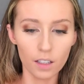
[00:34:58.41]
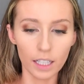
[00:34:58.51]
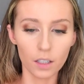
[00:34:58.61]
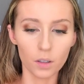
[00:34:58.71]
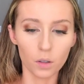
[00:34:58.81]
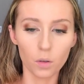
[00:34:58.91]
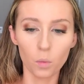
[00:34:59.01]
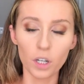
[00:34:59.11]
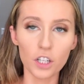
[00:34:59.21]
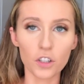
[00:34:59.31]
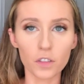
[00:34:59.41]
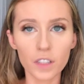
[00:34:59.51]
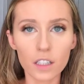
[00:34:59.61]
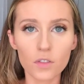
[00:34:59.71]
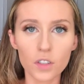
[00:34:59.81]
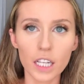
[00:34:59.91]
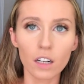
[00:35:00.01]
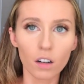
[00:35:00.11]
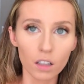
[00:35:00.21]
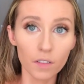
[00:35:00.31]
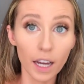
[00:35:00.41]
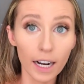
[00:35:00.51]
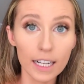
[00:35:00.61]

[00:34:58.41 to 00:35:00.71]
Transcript: like what is your fitness routine, all of that.